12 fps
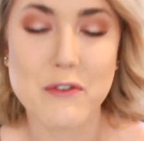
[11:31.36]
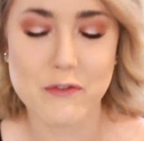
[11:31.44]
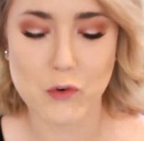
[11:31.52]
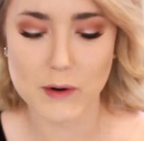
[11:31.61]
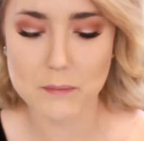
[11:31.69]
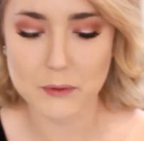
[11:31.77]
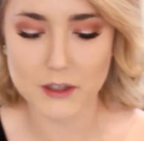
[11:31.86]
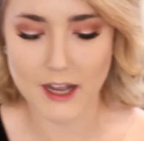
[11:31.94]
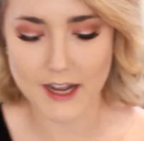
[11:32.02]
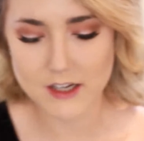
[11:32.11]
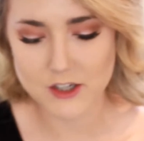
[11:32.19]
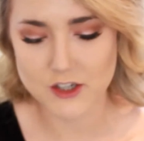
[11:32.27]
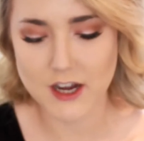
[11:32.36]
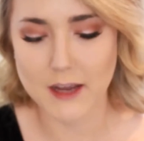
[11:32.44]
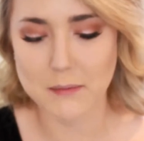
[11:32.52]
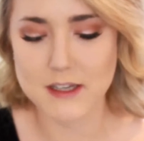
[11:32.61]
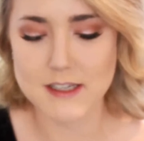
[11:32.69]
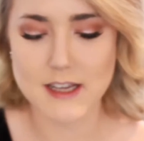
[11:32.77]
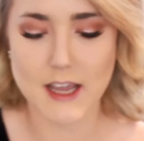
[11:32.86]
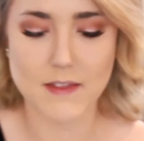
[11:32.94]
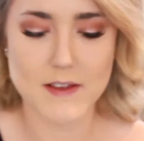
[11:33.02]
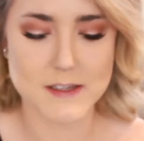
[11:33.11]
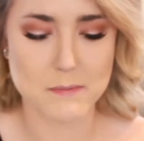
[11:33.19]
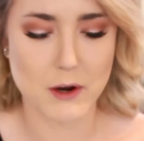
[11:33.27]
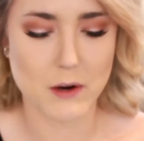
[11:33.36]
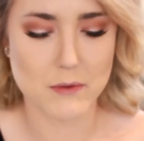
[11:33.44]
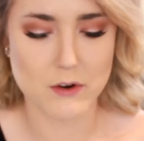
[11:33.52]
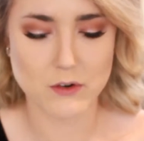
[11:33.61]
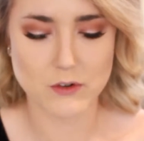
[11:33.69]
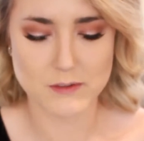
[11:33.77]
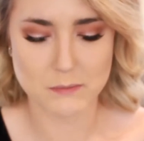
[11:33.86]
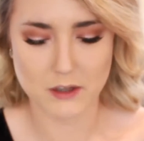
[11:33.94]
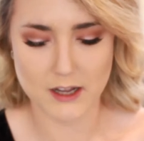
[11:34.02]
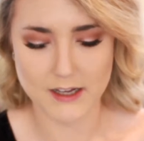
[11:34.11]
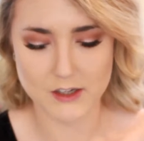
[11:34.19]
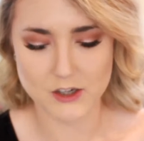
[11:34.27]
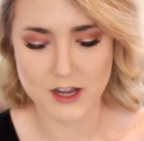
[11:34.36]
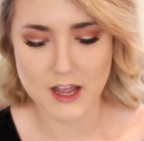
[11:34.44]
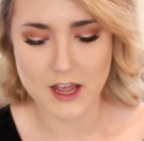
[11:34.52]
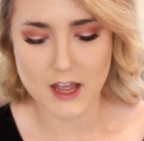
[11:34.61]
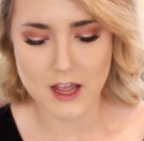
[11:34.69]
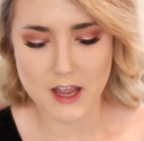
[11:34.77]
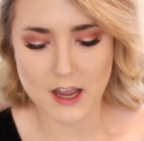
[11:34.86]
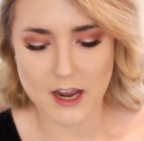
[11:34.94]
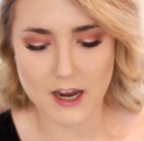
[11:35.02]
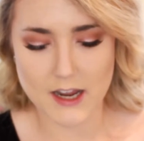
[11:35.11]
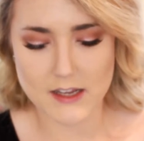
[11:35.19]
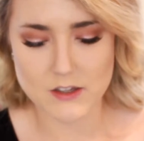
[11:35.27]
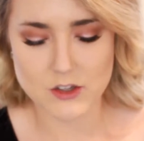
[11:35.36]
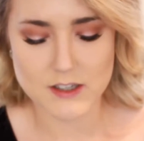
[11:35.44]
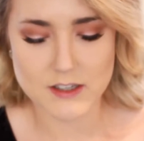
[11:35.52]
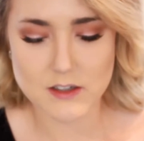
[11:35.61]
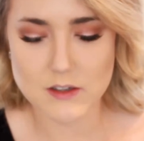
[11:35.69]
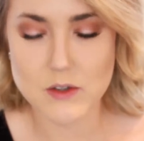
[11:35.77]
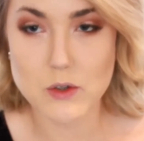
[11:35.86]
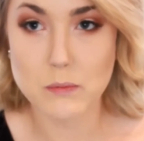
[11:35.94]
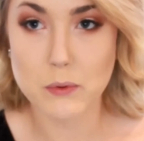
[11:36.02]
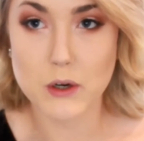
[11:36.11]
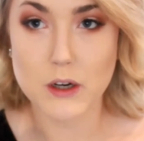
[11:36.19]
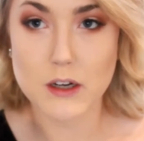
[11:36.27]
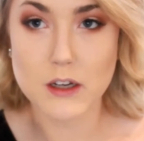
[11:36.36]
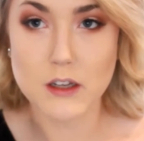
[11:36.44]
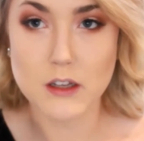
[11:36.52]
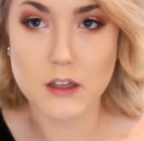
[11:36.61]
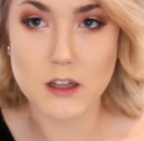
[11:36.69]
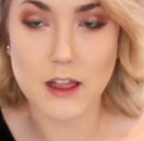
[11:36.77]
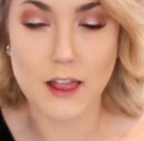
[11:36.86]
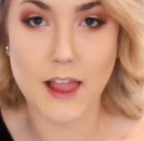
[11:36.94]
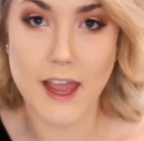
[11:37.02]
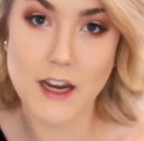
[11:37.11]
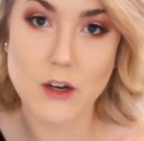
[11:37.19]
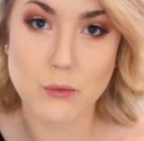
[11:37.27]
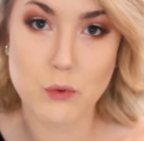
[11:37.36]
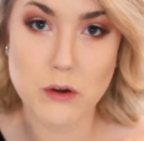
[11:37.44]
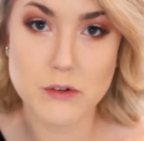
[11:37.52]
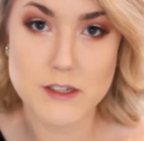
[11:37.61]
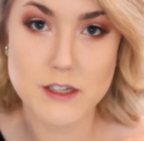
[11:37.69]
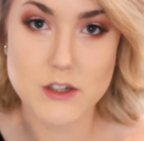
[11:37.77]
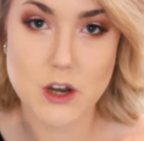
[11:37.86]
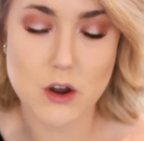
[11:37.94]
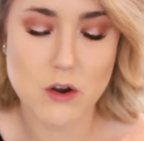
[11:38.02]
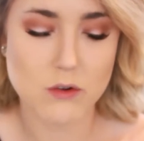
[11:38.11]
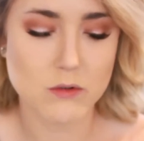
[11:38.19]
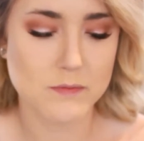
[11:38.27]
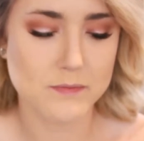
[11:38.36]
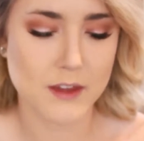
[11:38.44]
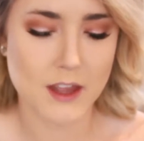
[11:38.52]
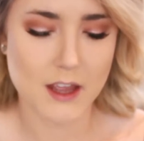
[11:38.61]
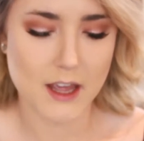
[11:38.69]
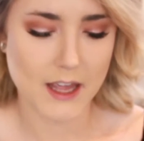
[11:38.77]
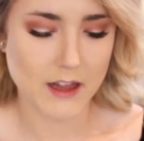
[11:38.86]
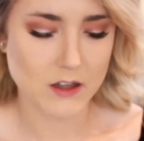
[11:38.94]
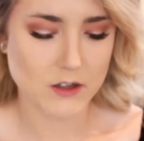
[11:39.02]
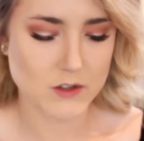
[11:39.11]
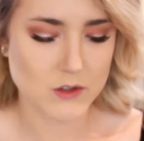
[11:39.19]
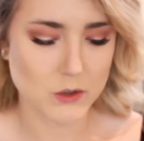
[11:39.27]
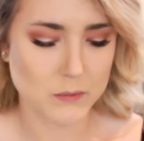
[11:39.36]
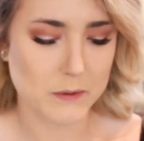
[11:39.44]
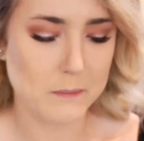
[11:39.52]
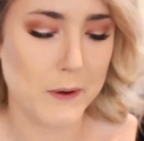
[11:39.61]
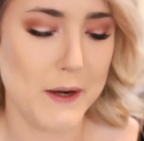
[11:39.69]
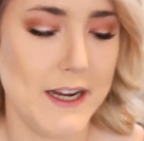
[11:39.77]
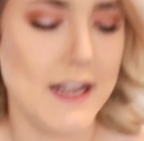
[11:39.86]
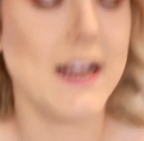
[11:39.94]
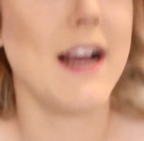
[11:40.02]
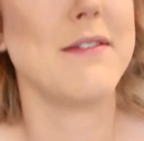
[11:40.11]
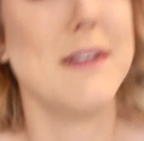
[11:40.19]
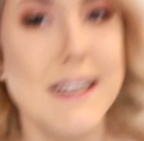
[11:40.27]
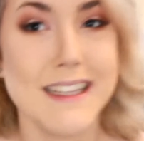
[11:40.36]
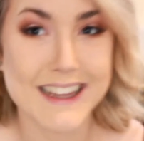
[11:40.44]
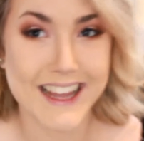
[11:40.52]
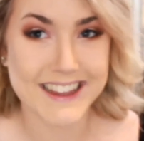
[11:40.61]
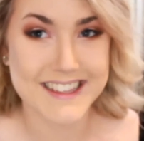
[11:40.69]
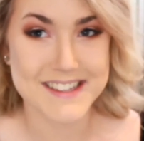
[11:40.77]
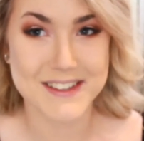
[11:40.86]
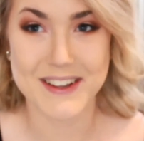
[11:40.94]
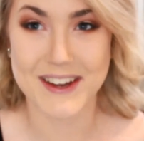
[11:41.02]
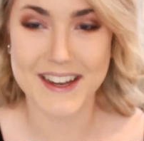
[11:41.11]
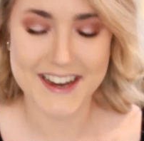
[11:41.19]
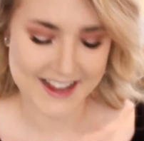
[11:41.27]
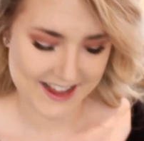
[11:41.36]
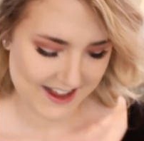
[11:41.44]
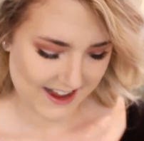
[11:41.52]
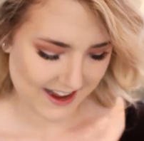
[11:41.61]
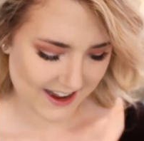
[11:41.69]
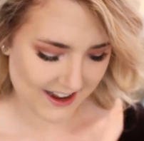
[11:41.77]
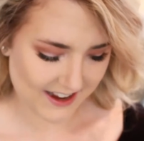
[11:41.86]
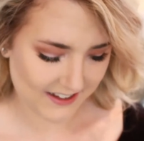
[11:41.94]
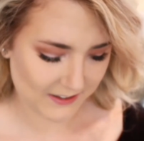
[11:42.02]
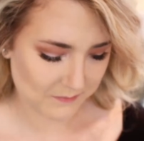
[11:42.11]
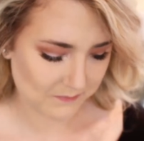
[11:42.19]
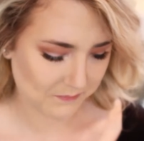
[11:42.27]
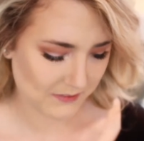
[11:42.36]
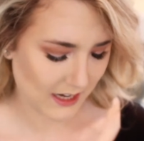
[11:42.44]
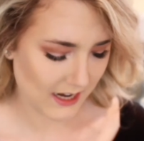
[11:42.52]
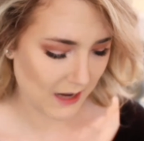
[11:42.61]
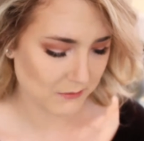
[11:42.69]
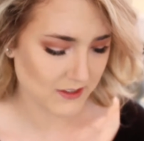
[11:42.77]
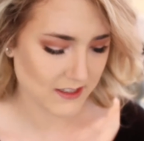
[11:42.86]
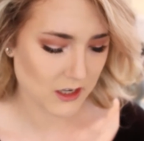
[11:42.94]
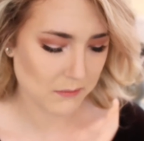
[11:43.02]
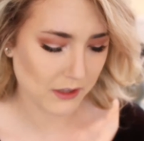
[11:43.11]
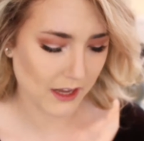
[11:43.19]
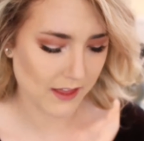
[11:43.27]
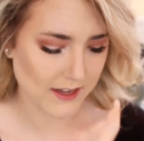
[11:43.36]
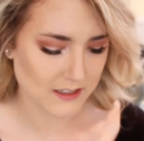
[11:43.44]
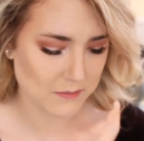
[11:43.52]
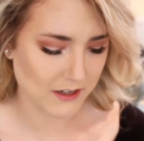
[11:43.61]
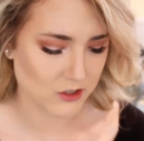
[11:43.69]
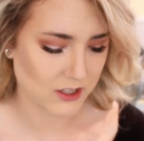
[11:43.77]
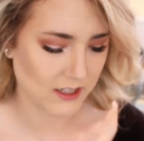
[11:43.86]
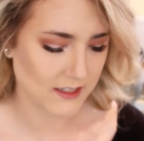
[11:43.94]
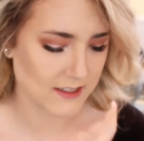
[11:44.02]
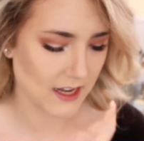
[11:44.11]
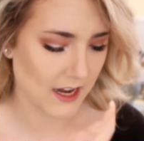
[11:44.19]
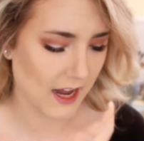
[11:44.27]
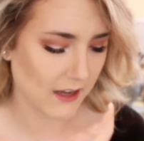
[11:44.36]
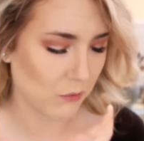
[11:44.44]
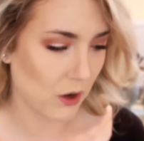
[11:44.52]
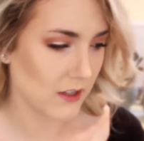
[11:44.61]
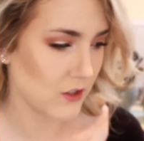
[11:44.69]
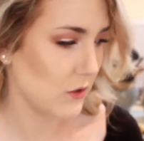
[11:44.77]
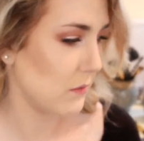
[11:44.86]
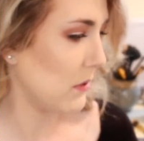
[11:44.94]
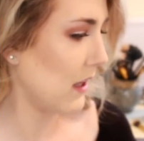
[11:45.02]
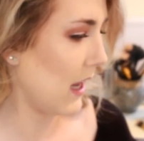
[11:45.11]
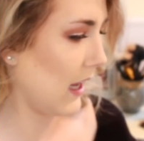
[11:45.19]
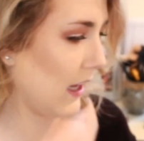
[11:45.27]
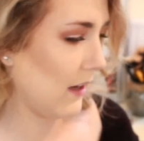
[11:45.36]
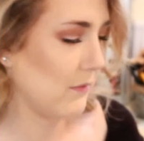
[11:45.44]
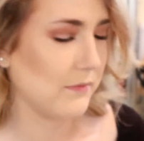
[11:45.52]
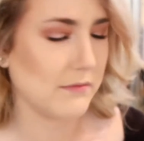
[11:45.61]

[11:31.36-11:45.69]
Before blush, I'm going to take this Bare Minerals blush, and it's just a super light rosy tone. It looks super pretty. I really like this a lot. And I'm just going to apply that to my cheeks, and I want to apply